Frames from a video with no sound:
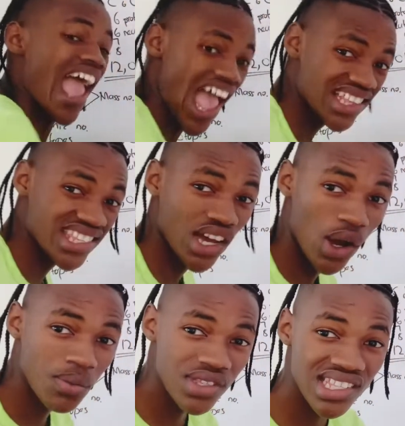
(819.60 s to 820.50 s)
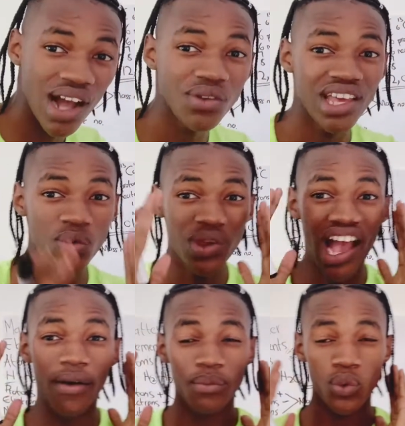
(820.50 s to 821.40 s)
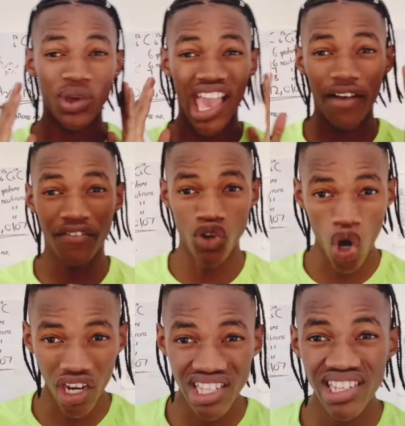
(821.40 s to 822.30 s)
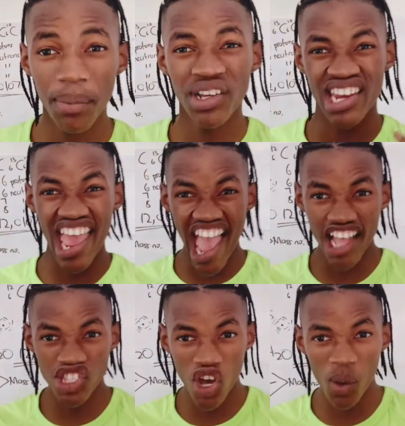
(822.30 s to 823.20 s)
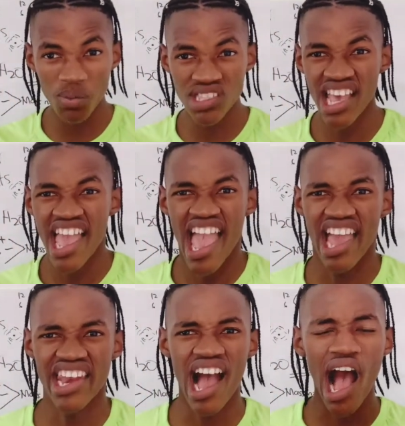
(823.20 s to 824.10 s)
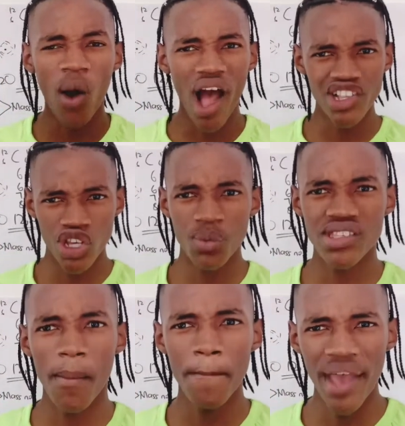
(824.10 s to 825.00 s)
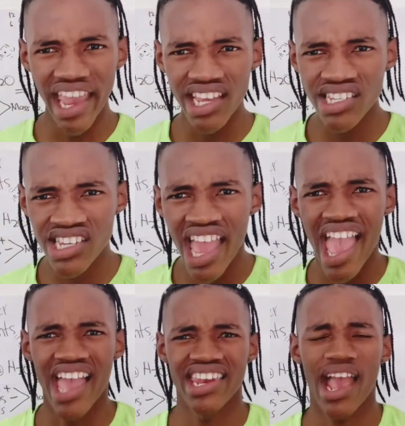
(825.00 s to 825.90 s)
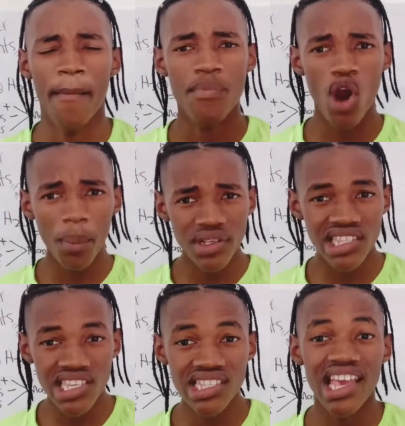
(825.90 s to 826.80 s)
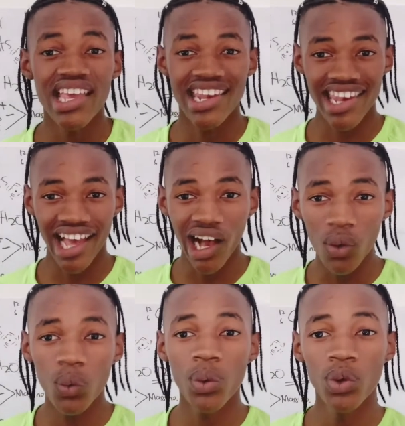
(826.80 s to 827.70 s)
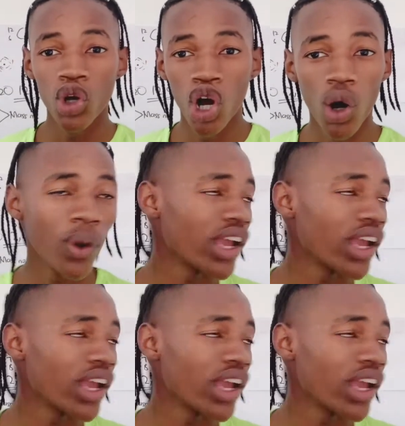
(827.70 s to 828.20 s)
atoms, now that we have knowledge about atoms and how atoms are made and their properties, now we will go